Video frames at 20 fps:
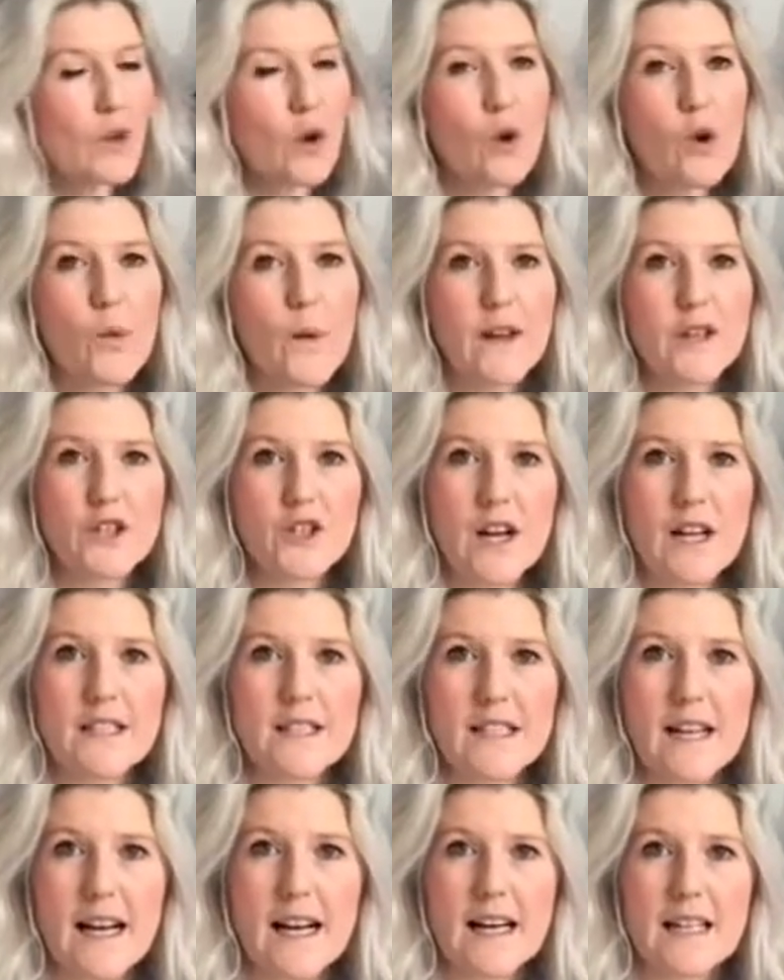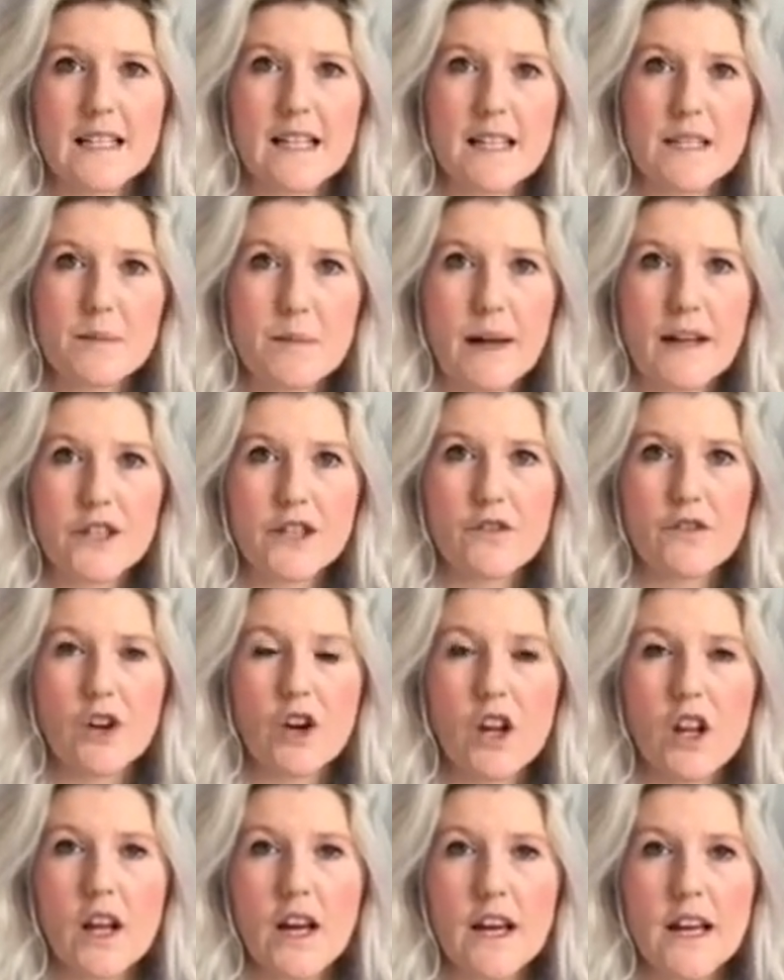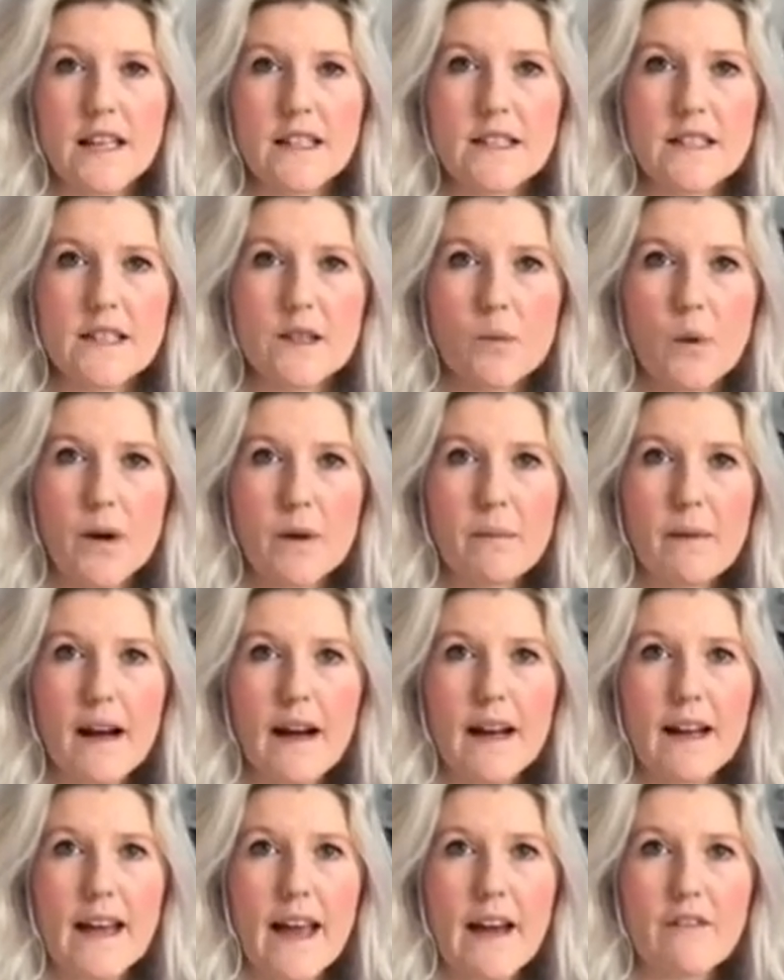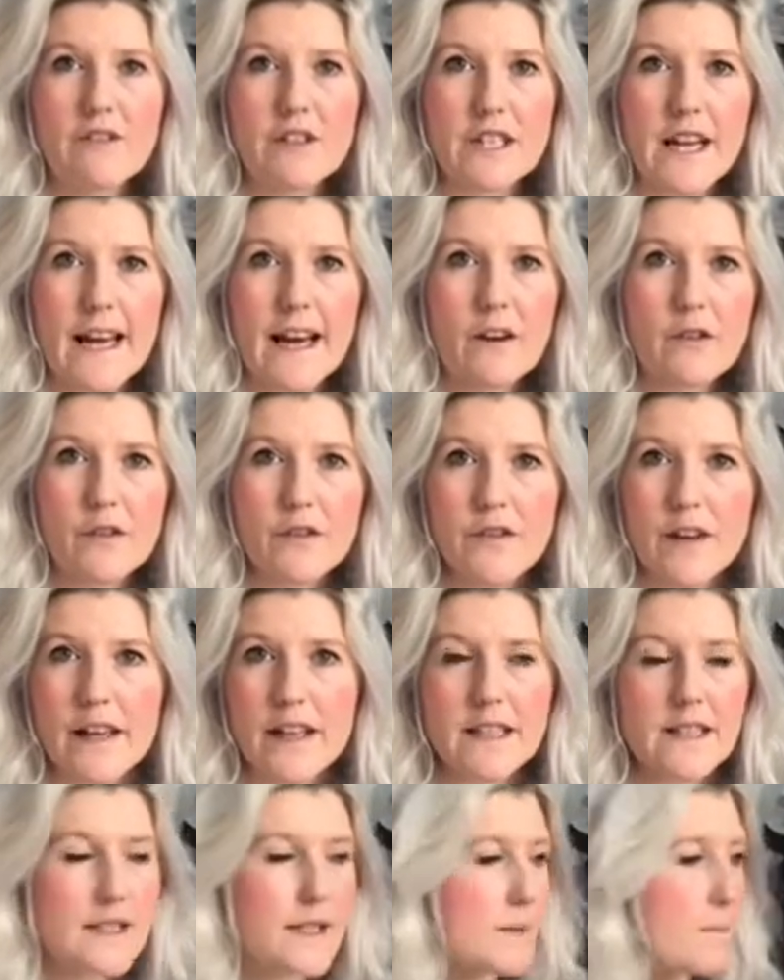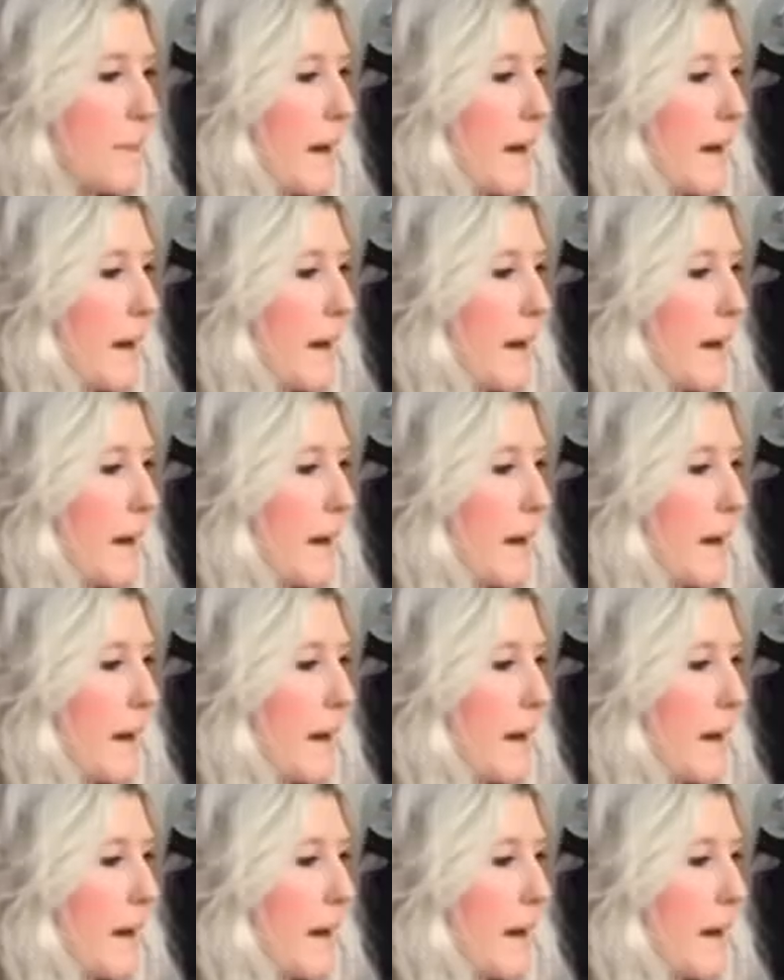Always trying to add a splash of colour into one of my everyday outfits,